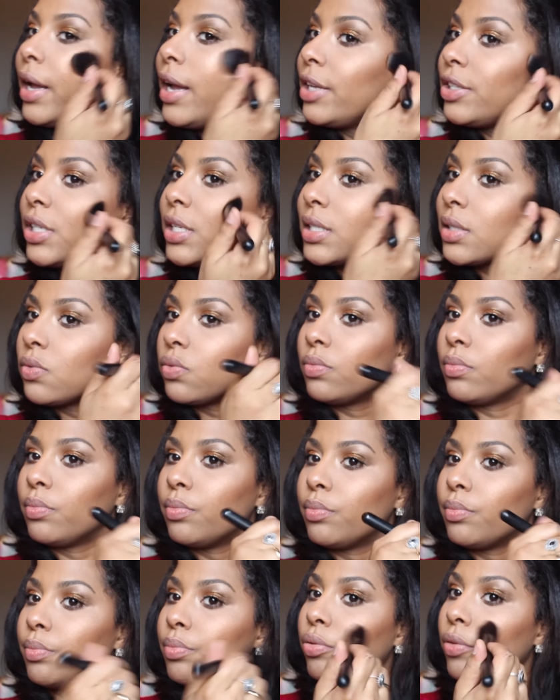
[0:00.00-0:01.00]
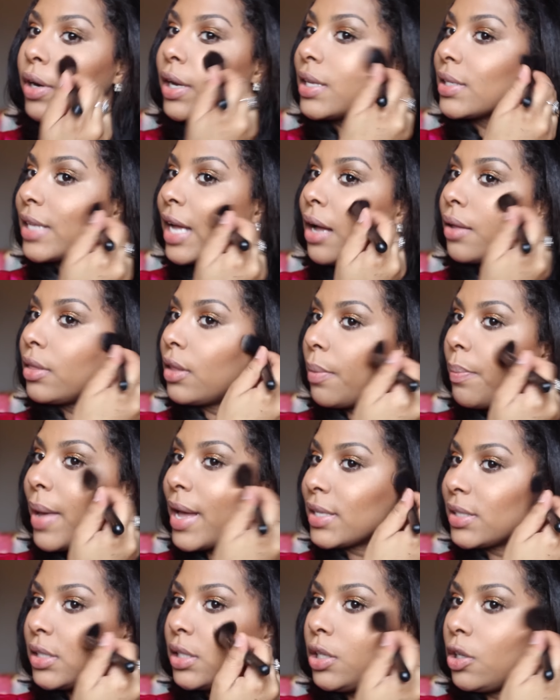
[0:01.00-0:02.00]
it just brings out the
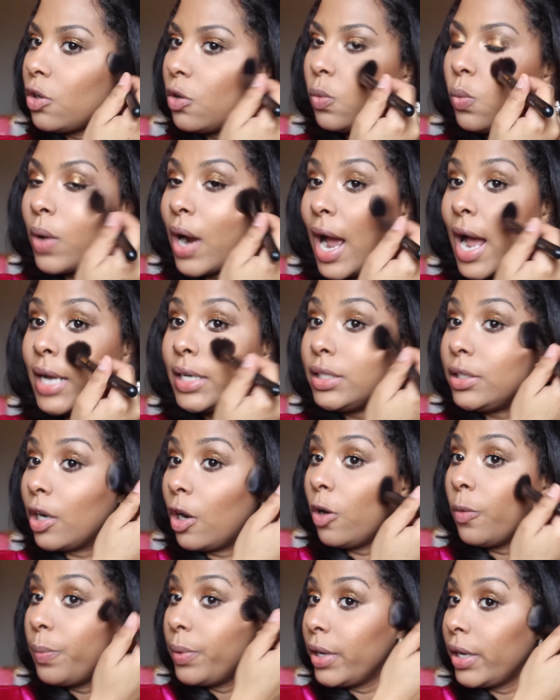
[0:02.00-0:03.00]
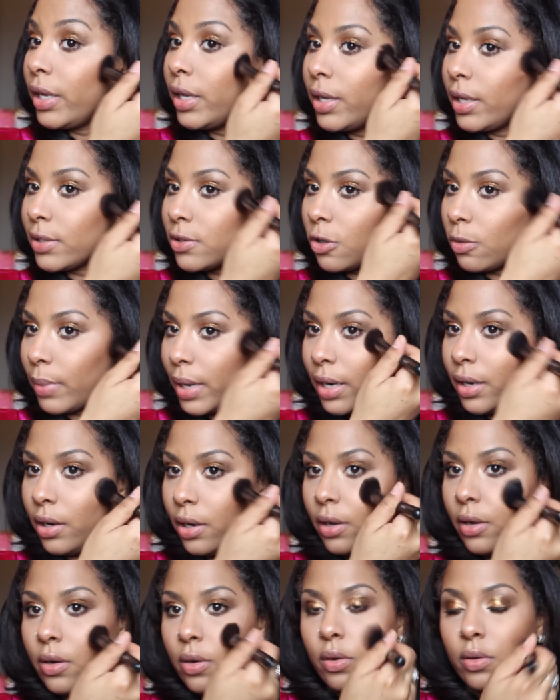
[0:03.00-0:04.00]
best in you. Where I don't put it is on my
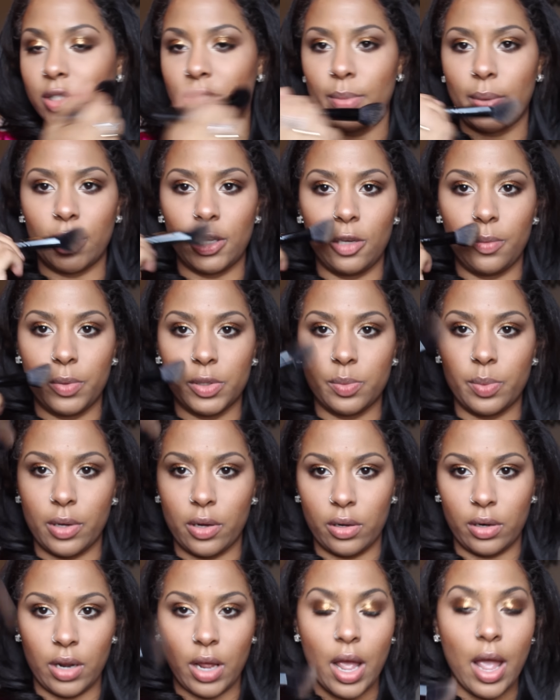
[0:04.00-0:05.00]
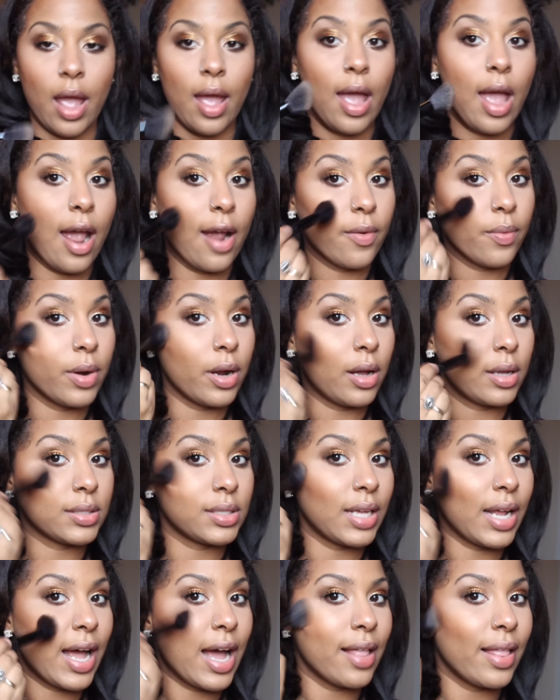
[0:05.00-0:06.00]
nose and my cupid's bone. Everywhere
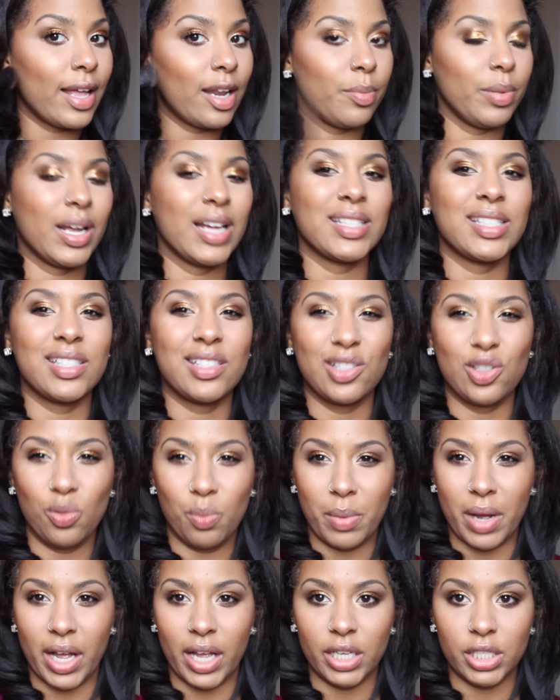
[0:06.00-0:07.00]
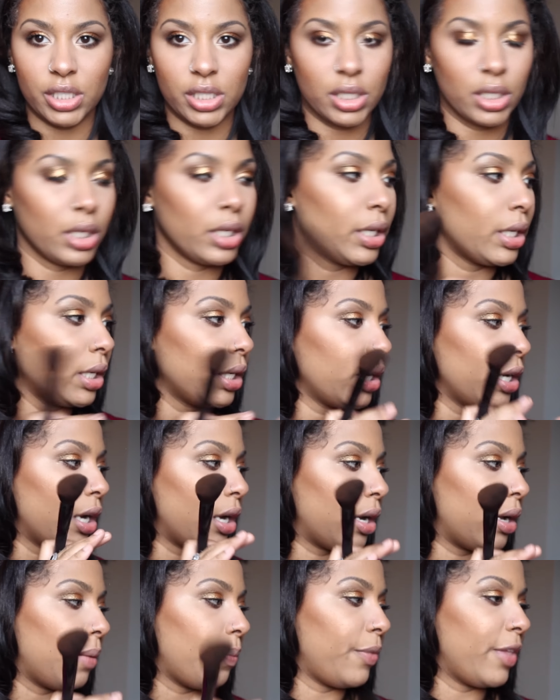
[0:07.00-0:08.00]
else I highlight because it's too much.
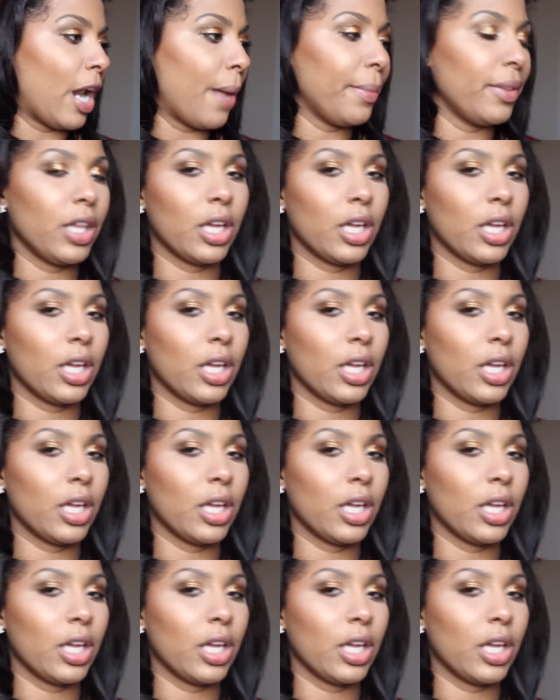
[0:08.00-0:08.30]
Um, then I'll